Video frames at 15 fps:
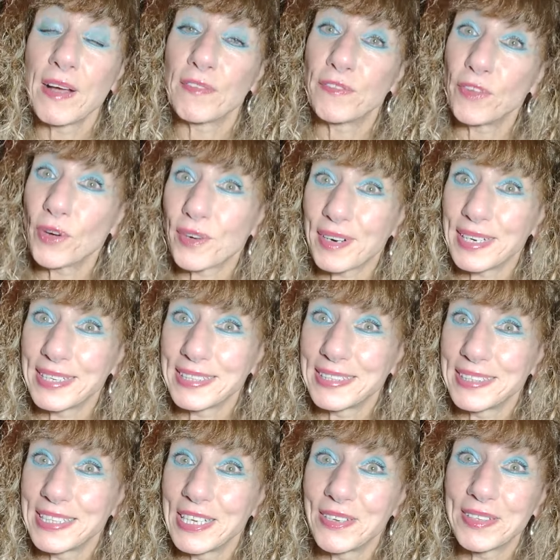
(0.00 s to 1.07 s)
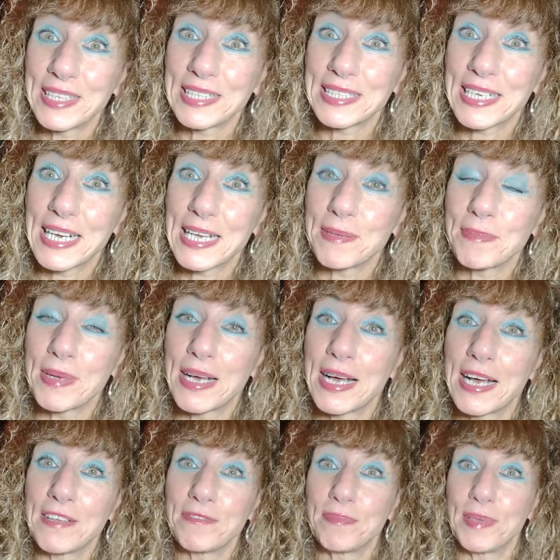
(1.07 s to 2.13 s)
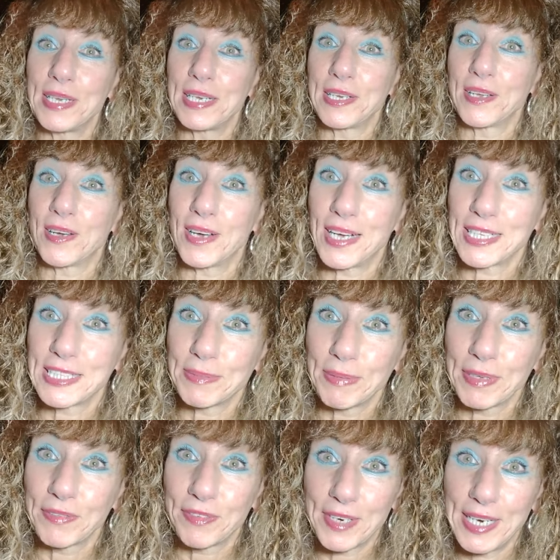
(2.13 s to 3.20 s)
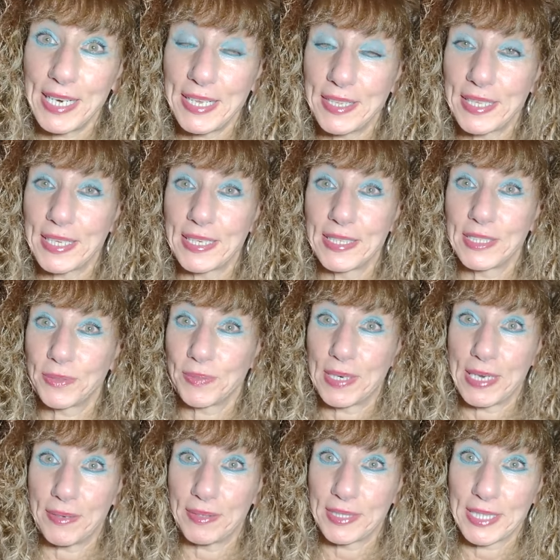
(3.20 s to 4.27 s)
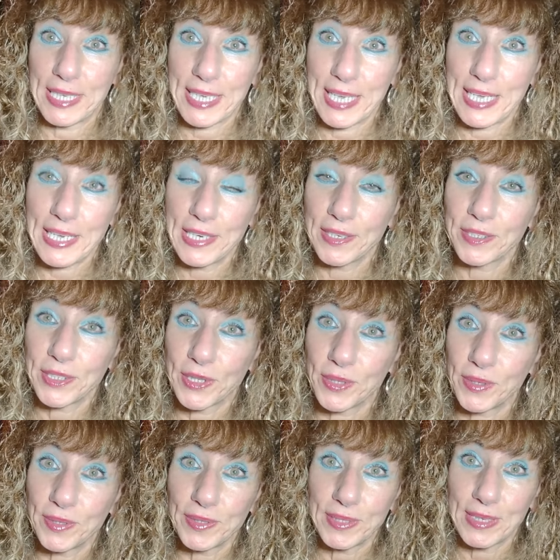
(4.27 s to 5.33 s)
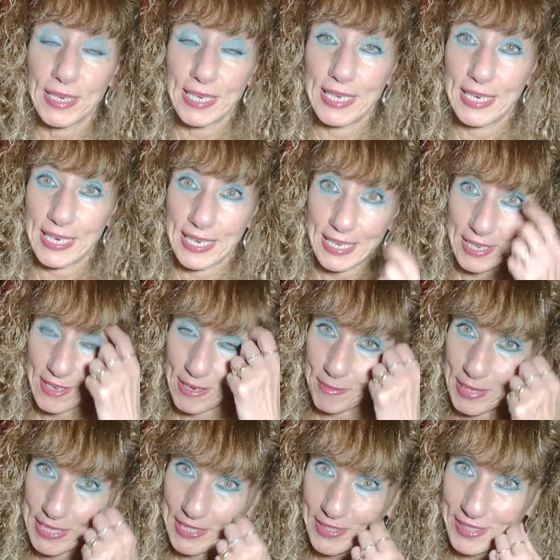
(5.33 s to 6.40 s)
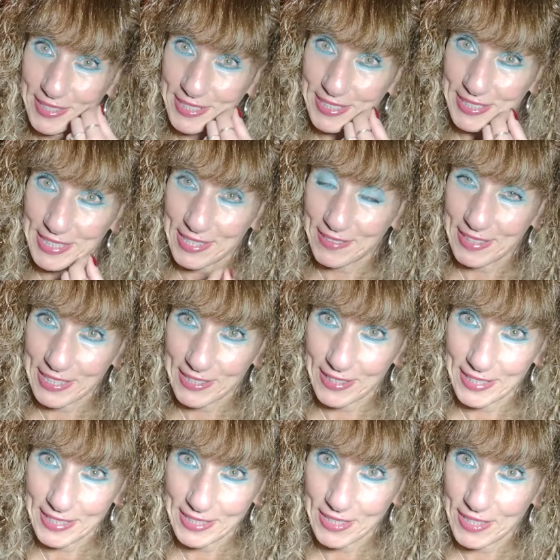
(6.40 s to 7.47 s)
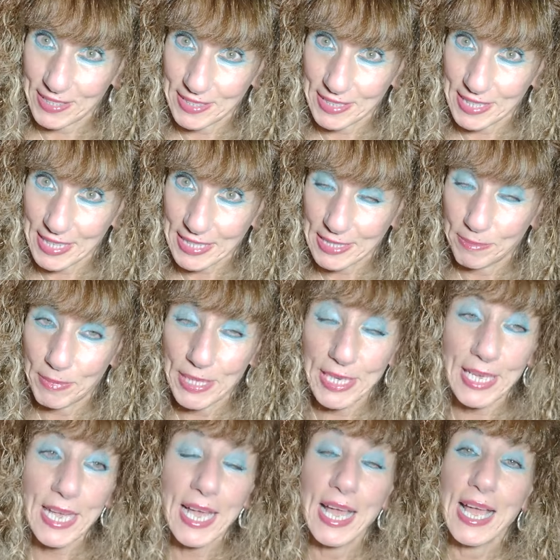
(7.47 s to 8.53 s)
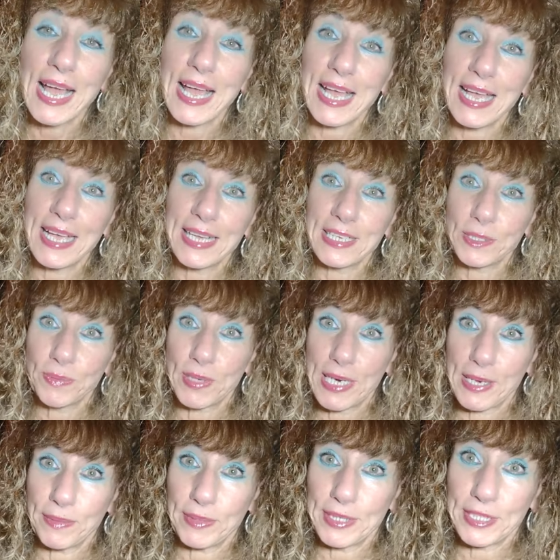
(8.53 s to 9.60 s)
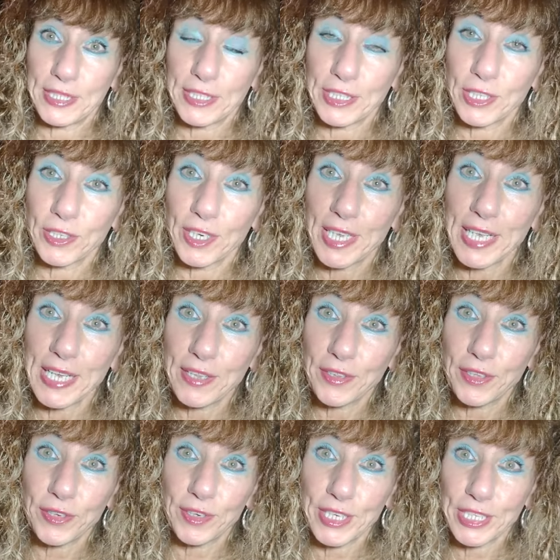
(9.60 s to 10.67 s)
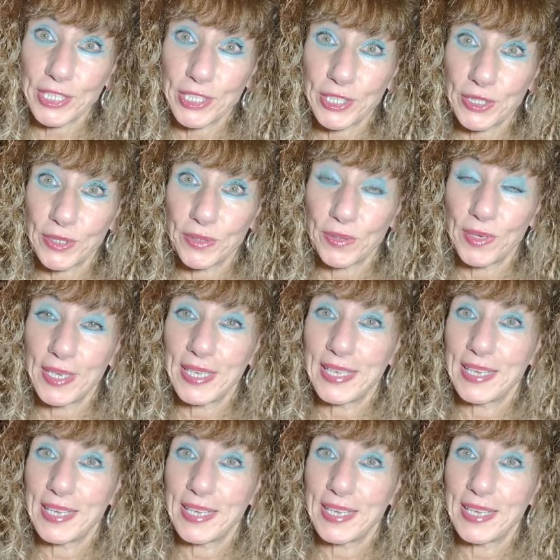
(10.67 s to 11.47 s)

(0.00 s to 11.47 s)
for it. The only time I've been in a hospital for anything is when I was like 8 years old. And I got my tonsils out. I got a tonsillectomy. And when I was 30 and 32,